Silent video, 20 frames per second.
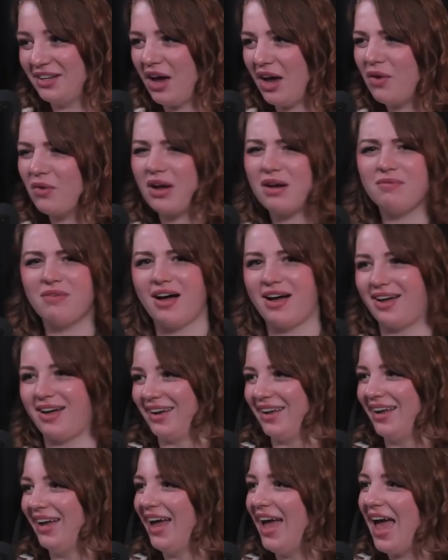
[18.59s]
oh, come
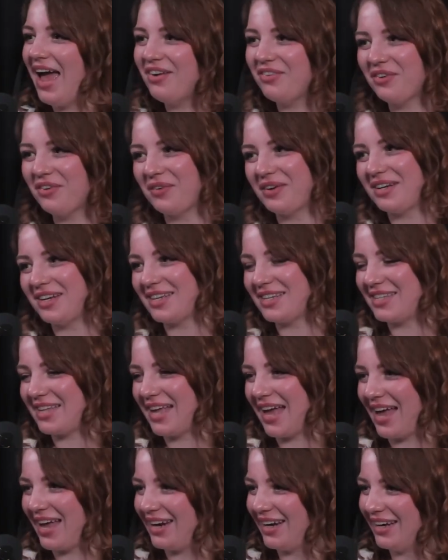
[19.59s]
on. Everyone does
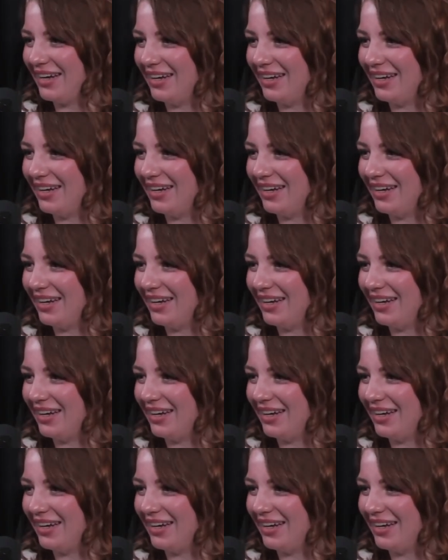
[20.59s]
that.